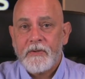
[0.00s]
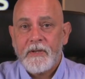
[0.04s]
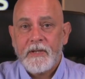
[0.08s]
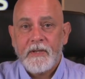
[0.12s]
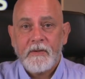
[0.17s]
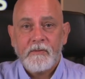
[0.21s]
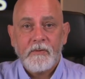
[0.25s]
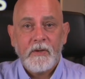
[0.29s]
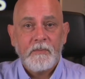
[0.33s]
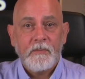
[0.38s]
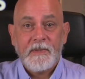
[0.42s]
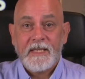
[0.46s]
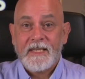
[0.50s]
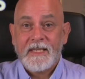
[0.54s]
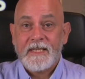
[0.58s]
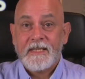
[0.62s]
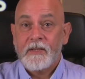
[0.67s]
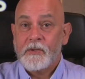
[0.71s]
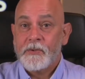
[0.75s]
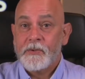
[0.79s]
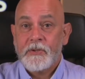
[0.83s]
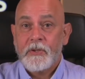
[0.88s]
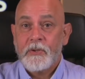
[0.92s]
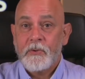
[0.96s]
in the room is
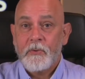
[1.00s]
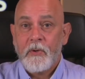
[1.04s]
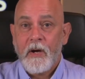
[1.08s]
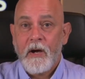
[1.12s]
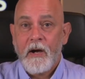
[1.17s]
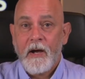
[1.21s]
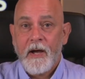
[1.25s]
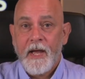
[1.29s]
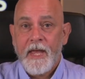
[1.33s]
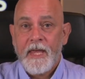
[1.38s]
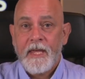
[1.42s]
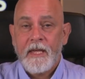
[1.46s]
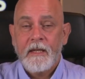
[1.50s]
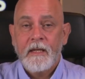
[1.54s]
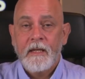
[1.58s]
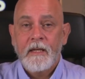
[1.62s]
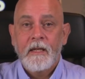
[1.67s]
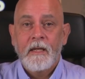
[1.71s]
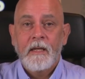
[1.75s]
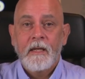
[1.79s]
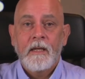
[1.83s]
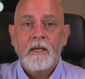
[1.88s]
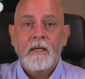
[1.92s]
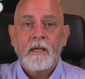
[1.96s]
still too high,
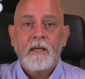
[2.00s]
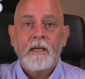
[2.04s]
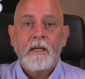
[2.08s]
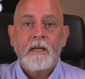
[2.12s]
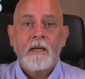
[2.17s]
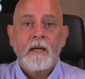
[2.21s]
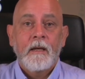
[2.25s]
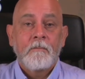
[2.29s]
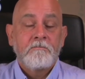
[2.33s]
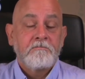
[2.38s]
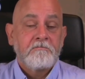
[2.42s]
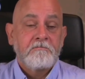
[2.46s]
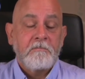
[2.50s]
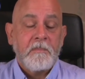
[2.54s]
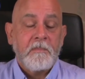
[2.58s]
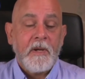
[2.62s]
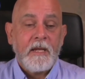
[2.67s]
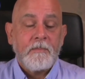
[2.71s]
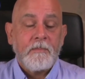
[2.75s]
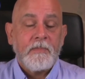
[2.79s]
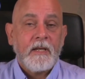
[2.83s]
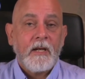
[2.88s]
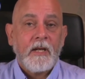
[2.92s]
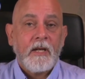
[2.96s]

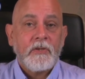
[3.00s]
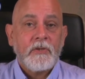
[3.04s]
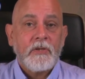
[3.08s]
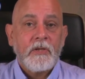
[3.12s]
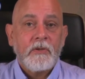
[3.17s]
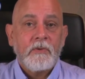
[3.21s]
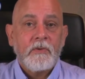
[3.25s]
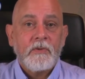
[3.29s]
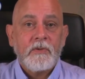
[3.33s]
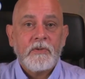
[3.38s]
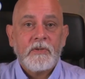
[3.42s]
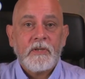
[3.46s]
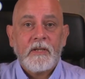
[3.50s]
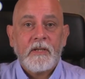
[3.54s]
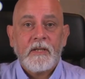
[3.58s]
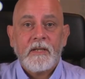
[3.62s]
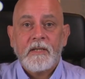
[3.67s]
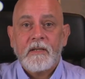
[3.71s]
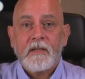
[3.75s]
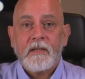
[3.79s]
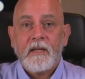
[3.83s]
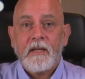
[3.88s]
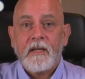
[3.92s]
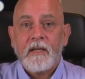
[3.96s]
maybe I choose
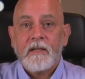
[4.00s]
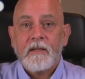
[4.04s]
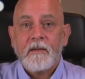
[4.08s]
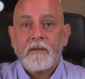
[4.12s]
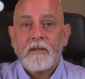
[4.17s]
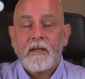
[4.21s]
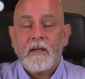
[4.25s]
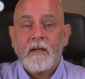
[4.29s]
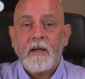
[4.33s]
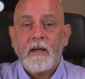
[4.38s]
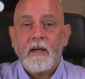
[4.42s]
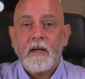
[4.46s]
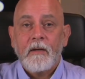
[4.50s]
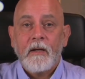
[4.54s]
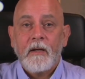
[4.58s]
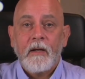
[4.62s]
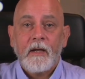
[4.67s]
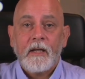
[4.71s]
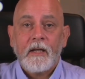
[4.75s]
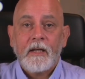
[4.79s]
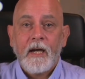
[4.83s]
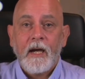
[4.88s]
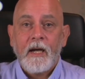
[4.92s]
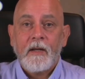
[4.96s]
a
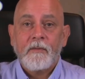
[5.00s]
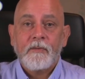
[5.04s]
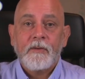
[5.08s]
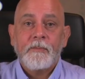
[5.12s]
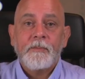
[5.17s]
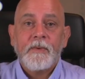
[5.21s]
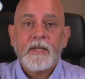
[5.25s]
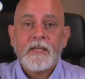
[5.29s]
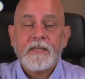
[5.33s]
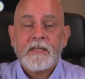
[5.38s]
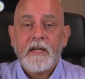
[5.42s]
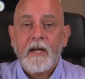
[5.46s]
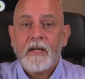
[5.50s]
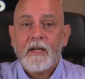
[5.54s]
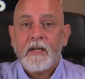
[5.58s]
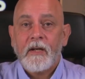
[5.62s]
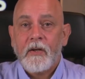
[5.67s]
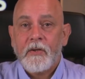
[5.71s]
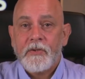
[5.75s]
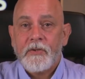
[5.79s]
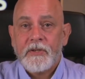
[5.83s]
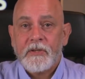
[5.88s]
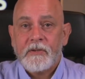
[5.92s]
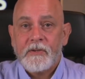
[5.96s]
card from the
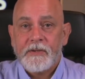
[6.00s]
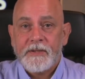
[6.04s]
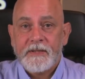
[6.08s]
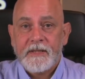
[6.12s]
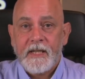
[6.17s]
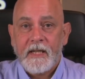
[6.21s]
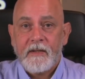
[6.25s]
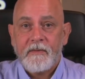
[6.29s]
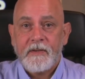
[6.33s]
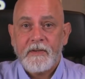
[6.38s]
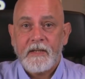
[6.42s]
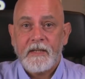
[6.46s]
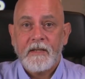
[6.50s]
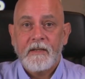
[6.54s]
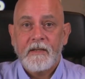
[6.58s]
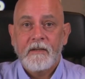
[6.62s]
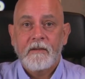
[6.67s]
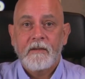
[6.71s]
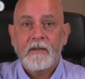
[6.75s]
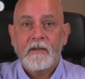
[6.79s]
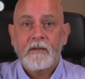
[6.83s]
psychological safety,